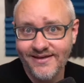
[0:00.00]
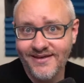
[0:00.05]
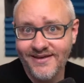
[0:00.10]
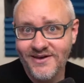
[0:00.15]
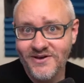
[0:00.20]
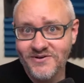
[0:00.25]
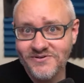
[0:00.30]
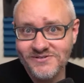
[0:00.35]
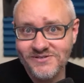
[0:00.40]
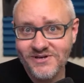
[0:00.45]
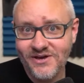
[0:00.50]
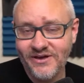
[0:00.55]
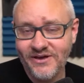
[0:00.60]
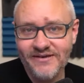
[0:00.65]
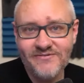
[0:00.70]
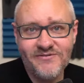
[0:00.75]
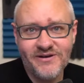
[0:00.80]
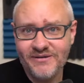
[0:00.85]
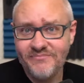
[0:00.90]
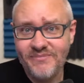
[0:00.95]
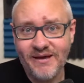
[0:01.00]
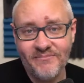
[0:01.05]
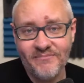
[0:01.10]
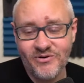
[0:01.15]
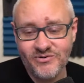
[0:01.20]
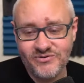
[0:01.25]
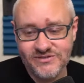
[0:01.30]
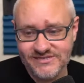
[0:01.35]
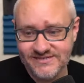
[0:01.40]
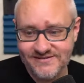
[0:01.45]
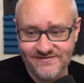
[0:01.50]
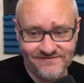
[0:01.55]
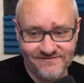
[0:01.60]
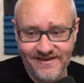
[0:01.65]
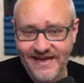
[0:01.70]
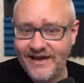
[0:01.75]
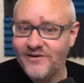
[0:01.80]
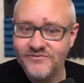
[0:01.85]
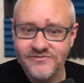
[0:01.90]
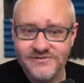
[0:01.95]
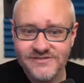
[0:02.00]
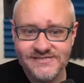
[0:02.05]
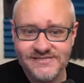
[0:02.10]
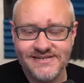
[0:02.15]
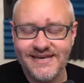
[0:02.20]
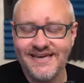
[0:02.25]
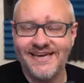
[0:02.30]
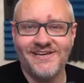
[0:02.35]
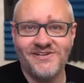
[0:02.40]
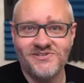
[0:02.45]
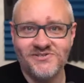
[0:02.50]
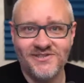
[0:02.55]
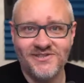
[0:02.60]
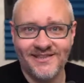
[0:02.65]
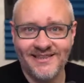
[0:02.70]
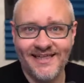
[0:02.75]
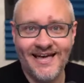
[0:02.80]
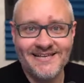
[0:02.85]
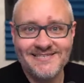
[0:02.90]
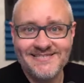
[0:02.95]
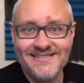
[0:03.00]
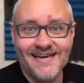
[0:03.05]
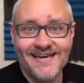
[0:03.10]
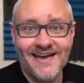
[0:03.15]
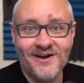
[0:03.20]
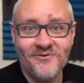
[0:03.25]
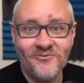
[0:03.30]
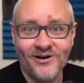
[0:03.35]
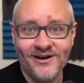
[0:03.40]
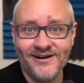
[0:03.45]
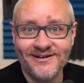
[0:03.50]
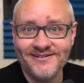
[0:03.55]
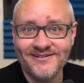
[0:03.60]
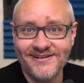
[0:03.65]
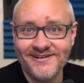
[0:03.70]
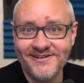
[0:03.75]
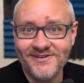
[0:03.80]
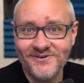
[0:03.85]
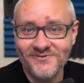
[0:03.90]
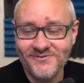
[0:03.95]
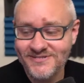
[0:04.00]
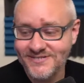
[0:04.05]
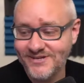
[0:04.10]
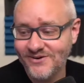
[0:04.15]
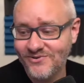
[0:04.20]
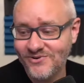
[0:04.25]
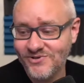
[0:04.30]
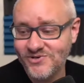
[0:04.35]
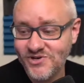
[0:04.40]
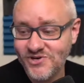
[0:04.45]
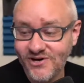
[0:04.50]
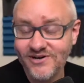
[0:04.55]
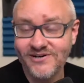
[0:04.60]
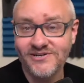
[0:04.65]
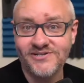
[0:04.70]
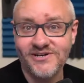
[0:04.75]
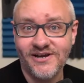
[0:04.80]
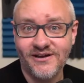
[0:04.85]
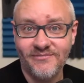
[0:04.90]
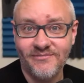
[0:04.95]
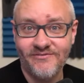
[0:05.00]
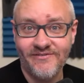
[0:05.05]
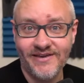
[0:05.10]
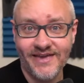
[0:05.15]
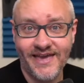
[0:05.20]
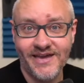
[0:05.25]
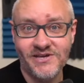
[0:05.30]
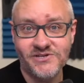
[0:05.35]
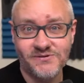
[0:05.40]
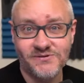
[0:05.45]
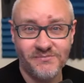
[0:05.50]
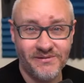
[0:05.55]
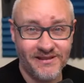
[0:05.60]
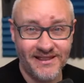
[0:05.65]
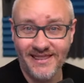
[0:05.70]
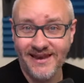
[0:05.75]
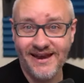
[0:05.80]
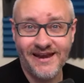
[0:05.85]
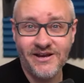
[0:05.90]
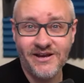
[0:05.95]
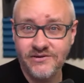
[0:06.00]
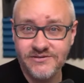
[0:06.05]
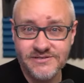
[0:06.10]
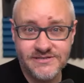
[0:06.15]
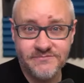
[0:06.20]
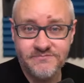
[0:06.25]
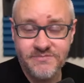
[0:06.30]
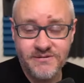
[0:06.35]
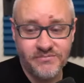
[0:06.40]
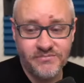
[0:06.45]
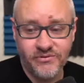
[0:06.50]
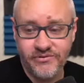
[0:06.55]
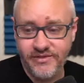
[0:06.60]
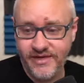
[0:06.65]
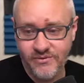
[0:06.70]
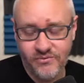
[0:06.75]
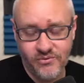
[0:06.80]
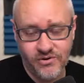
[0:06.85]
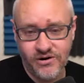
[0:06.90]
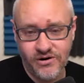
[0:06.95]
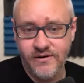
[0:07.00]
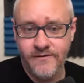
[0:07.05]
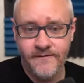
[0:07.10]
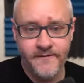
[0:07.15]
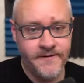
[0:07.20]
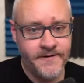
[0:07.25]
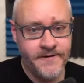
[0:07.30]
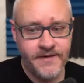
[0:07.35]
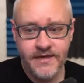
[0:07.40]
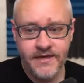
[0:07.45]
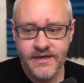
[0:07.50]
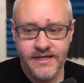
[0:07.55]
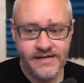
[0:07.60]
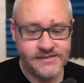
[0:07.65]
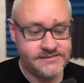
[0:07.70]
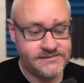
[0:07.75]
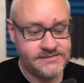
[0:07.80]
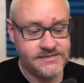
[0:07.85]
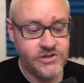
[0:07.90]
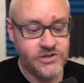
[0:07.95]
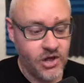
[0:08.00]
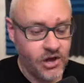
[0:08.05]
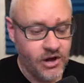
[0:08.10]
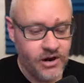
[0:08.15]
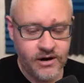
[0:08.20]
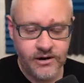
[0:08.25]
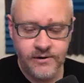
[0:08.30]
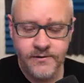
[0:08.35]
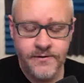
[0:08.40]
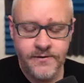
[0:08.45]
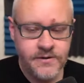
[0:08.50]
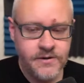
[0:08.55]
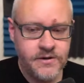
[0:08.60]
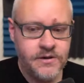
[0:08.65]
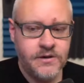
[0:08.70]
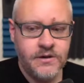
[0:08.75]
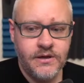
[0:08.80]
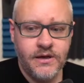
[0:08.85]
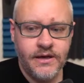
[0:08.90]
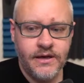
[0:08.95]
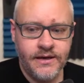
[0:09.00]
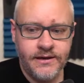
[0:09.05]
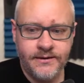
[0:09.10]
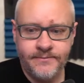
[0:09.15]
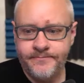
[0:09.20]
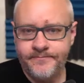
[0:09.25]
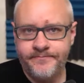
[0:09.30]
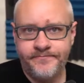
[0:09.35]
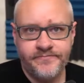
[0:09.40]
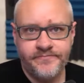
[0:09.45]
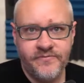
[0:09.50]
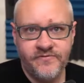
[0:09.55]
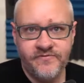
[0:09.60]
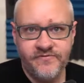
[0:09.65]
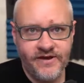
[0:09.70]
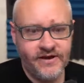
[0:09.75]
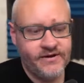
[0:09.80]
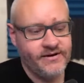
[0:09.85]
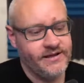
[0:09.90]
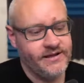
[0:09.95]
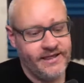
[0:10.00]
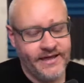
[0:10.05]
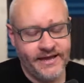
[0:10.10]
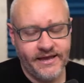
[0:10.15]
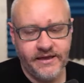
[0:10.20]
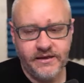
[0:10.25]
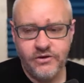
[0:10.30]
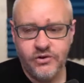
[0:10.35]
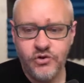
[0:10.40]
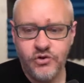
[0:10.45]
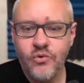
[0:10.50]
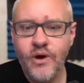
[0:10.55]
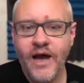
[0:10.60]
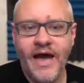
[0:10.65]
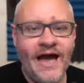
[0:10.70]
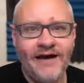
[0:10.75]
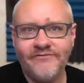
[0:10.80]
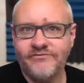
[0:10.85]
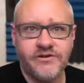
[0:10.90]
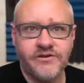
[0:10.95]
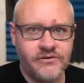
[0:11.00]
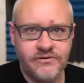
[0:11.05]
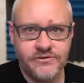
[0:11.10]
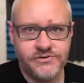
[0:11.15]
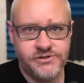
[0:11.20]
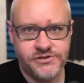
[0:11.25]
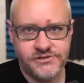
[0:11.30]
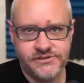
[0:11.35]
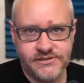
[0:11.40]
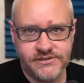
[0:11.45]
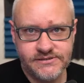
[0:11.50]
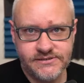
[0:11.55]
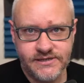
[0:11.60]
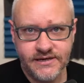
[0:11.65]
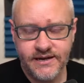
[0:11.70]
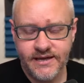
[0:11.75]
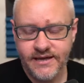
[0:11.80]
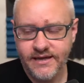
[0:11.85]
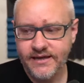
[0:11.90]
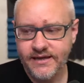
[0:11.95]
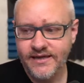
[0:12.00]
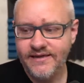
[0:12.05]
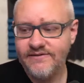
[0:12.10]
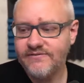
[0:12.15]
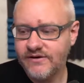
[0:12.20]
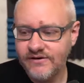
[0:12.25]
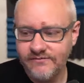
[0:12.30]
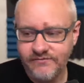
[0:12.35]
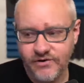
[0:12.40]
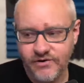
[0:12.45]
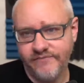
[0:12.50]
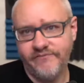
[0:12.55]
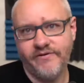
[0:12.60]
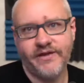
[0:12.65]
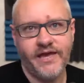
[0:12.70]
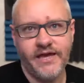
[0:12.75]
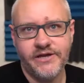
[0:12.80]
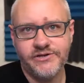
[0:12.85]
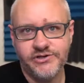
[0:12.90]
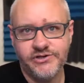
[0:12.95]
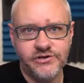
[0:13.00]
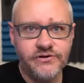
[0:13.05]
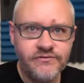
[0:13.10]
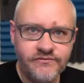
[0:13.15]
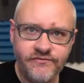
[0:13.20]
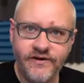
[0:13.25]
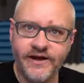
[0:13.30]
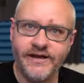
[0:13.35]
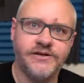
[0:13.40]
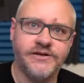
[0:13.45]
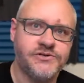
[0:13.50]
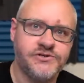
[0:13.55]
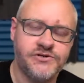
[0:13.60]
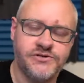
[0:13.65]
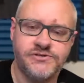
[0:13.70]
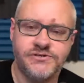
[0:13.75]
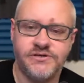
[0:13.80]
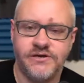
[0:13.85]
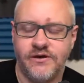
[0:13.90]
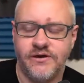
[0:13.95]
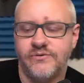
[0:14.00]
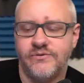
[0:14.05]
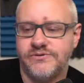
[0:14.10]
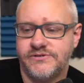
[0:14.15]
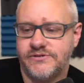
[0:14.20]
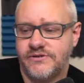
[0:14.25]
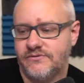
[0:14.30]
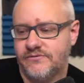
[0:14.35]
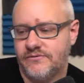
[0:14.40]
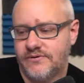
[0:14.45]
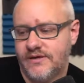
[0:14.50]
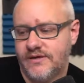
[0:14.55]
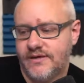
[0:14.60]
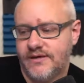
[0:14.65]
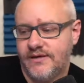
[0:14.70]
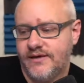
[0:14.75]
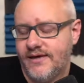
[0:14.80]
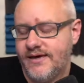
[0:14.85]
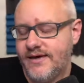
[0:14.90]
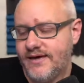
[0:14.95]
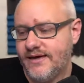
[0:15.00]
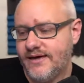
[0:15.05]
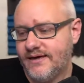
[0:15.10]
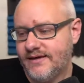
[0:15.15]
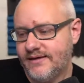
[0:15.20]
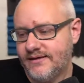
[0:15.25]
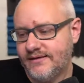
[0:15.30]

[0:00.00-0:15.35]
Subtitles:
was go, even in my most devout stage, the last thing I wanted to do was go to church on my vacation. But then I know some people that still are, very like, you have to go to church on Sunday. Even if you're on vacation, you find a church to go to. Uh,